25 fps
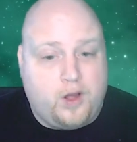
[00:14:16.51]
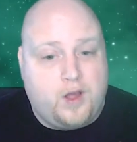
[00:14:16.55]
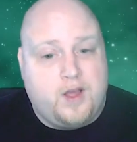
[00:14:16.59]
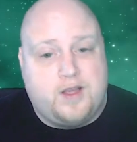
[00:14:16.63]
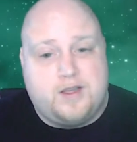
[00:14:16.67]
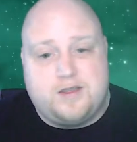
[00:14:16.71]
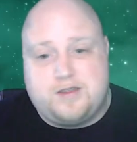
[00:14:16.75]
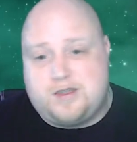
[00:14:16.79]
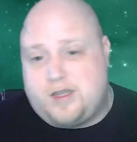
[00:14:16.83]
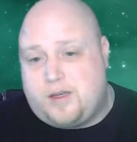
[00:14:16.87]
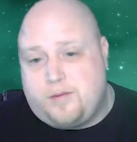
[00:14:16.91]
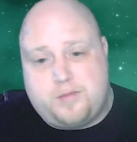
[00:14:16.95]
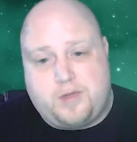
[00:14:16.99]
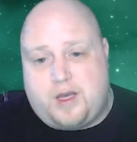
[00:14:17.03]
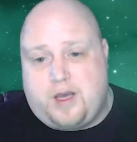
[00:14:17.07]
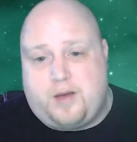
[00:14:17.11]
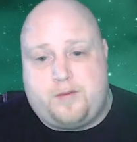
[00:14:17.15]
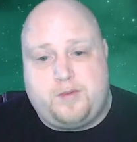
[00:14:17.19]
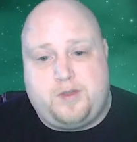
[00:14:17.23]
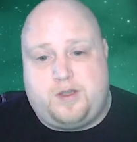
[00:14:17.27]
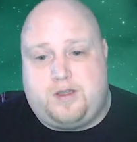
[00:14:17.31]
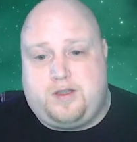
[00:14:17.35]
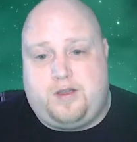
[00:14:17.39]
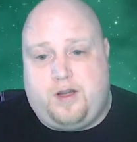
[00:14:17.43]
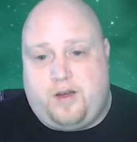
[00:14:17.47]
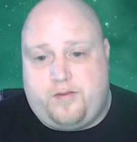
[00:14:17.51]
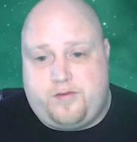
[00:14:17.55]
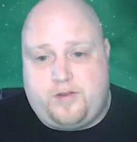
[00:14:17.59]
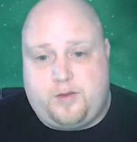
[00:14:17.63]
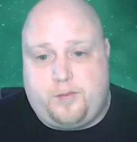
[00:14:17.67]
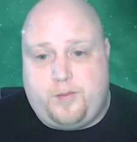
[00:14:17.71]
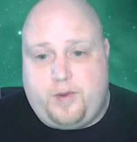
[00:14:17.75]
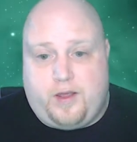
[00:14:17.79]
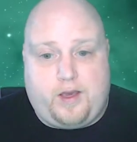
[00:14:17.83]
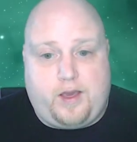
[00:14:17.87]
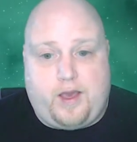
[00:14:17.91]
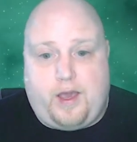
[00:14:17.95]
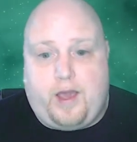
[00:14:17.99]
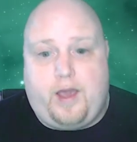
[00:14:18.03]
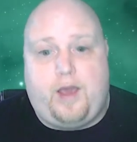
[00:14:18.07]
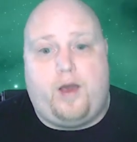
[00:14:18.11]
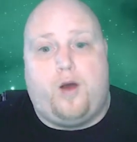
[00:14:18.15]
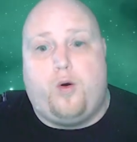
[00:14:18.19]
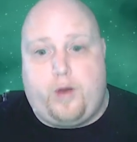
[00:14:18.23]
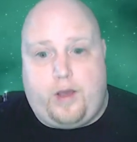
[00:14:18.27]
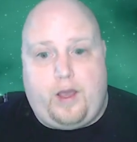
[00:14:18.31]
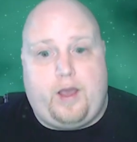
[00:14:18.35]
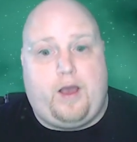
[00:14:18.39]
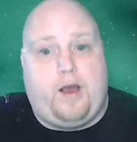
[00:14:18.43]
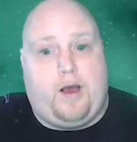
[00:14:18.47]
sometimes is enough to be like, hey,
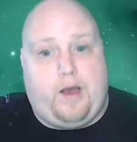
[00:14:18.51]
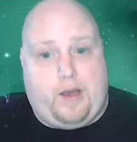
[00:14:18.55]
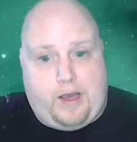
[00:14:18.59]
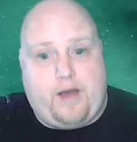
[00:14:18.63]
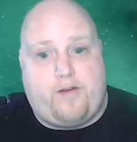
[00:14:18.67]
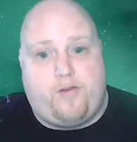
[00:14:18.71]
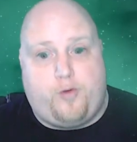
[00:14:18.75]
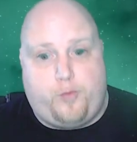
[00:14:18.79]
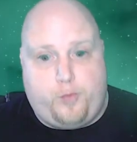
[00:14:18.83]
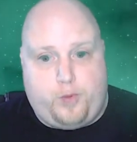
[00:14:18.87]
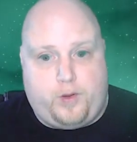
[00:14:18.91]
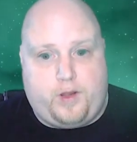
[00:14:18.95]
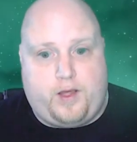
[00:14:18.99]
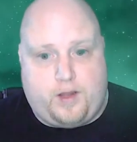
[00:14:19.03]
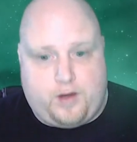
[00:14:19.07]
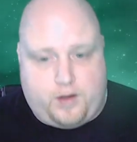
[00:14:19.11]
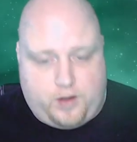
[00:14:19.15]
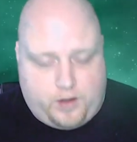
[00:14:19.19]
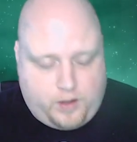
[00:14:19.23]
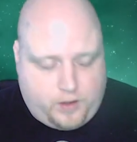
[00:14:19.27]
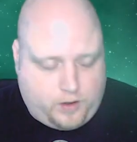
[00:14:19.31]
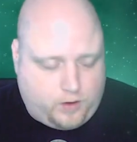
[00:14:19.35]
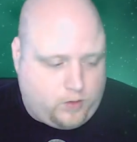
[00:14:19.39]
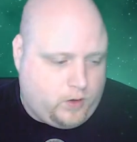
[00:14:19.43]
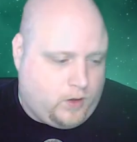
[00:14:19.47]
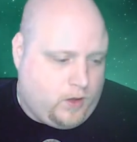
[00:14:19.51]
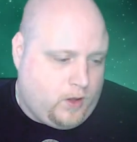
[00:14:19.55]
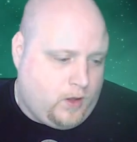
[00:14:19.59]
okay, I have a plan now.